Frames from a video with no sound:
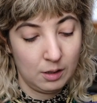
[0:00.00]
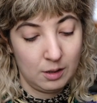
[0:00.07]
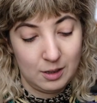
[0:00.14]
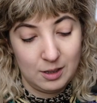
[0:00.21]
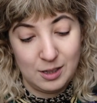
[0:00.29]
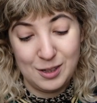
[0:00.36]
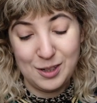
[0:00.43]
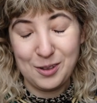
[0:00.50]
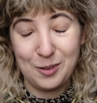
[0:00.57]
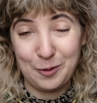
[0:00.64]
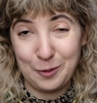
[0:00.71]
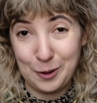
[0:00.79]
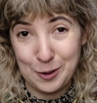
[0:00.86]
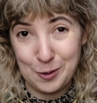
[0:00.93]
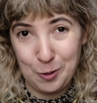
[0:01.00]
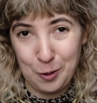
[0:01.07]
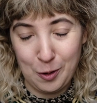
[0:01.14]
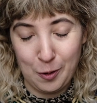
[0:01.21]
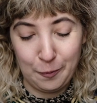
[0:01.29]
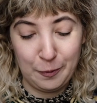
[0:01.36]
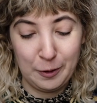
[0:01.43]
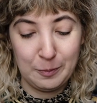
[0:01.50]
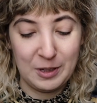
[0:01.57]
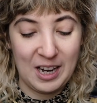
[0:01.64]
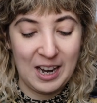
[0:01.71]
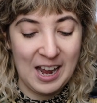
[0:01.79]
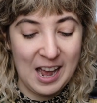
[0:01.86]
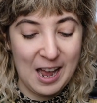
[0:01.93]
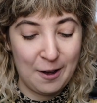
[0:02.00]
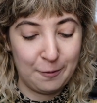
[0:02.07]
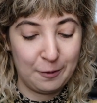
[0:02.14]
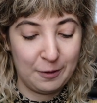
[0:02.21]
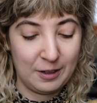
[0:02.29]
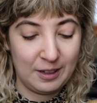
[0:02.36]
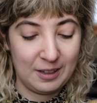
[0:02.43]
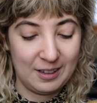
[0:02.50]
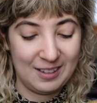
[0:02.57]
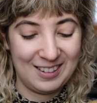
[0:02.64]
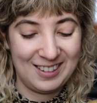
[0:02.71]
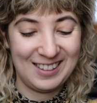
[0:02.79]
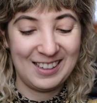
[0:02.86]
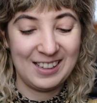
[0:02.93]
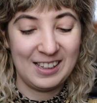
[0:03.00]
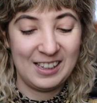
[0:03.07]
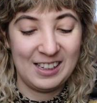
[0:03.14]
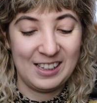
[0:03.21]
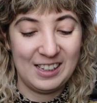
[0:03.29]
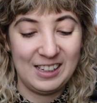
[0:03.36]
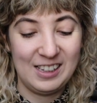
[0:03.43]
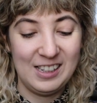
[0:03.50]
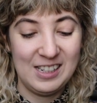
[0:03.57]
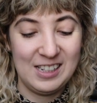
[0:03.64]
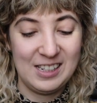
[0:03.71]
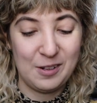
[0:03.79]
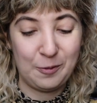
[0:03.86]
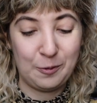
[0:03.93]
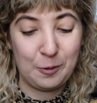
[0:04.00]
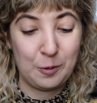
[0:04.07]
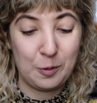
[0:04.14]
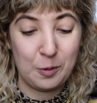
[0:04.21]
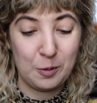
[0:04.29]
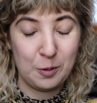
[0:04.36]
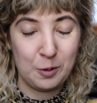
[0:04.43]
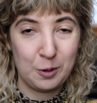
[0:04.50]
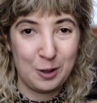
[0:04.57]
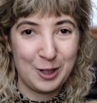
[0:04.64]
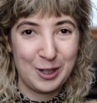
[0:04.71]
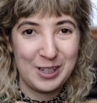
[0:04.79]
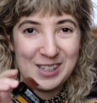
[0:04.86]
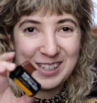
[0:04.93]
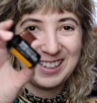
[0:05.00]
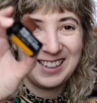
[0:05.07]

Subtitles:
So the first roll of film that I have is of course